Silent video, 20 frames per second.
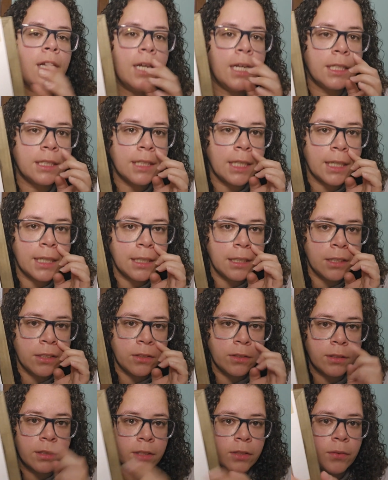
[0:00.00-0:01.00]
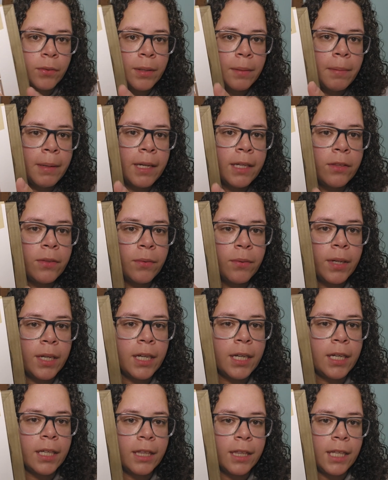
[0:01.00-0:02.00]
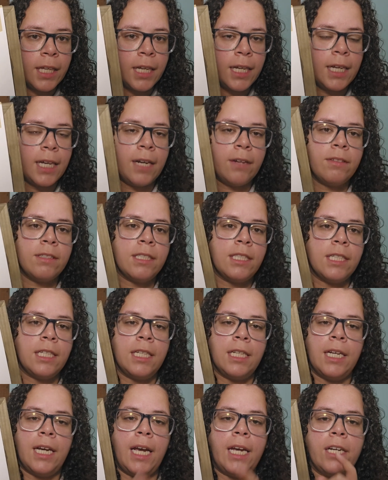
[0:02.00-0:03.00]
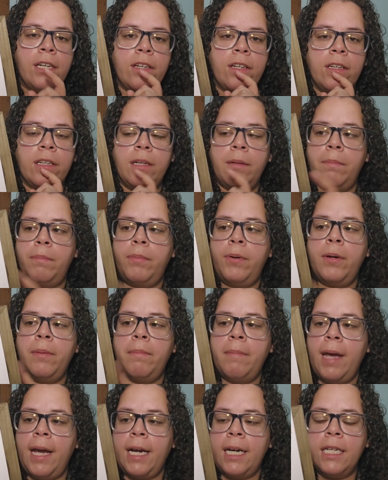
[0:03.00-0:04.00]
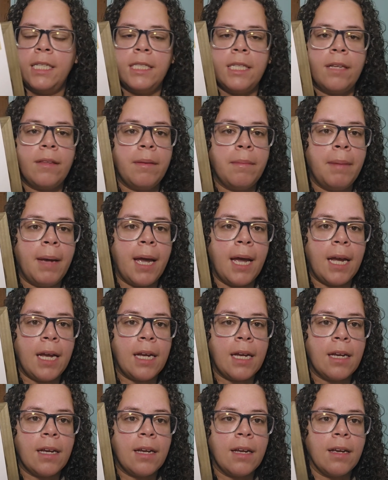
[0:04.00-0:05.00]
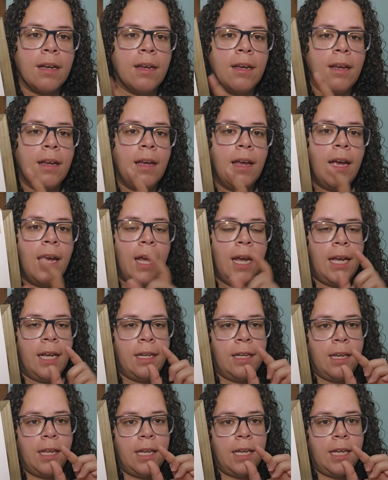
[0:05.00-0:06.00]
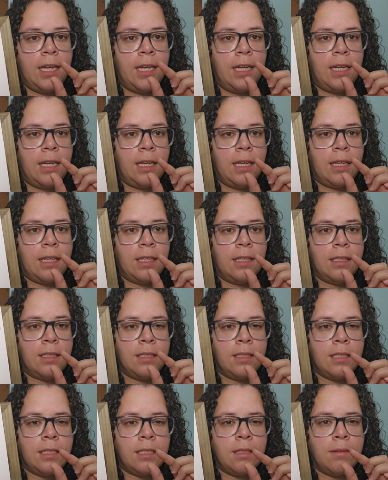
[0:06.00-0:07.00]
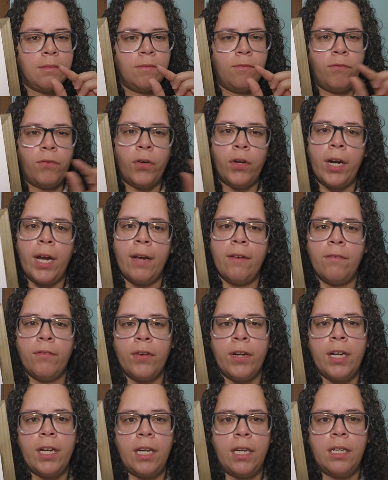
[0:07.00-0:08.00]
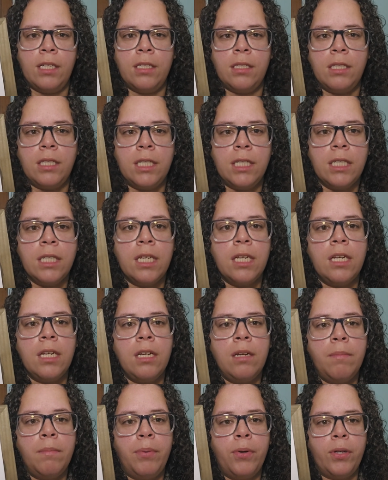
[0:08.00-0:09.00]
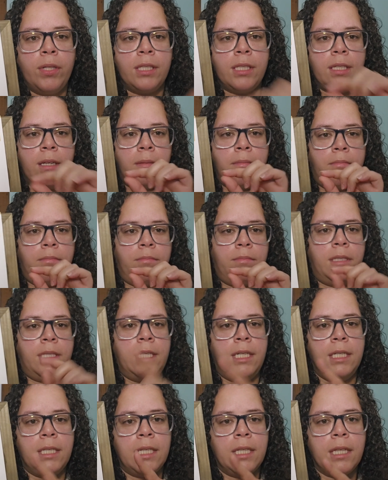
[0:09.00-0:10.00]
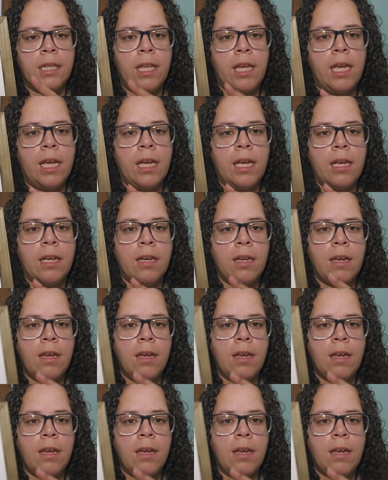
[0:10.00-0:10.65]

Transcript: It's like a little 3x3 thing, and I was thinking I could put magnets on the back and like for every season put some season thing